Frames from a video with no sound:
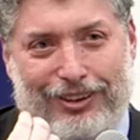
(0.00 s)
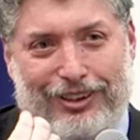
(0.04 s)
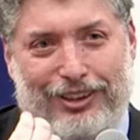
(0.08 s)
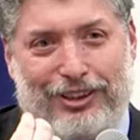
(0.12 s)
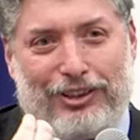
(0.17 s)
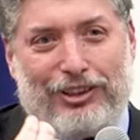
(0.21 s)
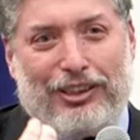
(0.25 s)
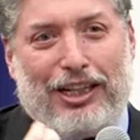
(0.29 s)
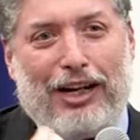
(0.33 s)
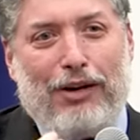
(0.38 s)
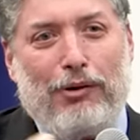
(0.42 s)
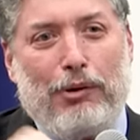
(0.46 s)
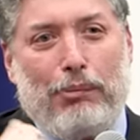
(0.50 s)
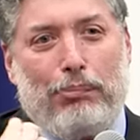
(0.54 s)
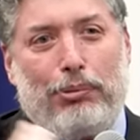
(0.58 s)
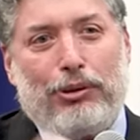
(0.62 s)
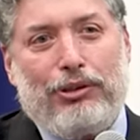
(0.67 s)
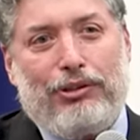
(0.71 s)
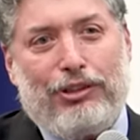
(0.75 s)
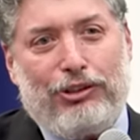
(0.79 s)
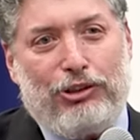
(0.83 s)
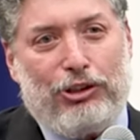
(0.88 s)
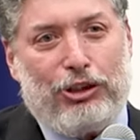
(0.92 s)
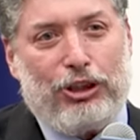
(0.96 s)
So now we
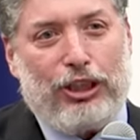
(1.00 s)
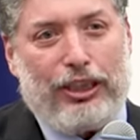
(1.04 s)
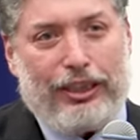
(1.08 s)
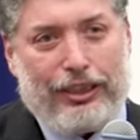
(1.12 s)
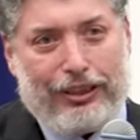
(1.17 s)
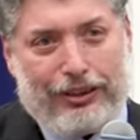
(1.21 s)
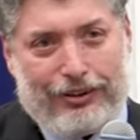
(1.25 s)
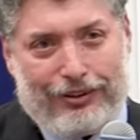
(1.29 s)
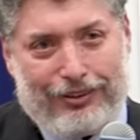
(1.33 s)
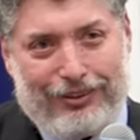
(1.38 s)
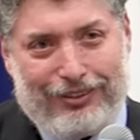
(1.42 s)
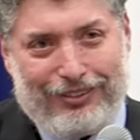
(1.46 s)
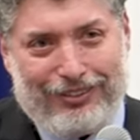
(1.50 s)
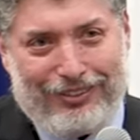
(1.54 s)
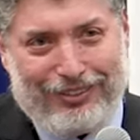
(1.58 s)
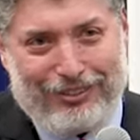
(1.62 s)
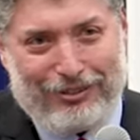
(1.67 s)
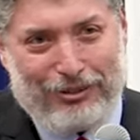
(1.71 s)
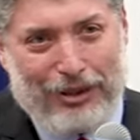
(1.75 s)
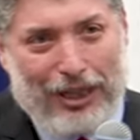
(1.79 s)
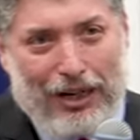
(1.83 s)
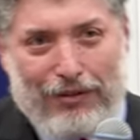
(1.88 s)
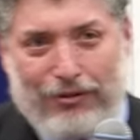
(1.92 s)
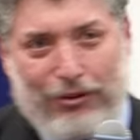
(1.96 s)
put the G in.
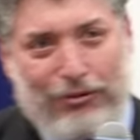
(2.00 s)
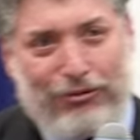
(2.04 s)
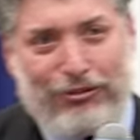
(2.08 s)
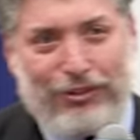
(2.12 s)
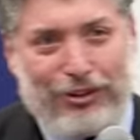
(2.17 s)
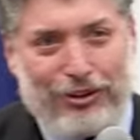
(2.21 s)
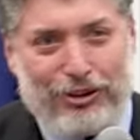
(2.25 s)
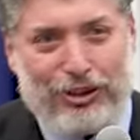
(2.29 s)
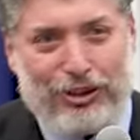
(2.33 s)
We have the full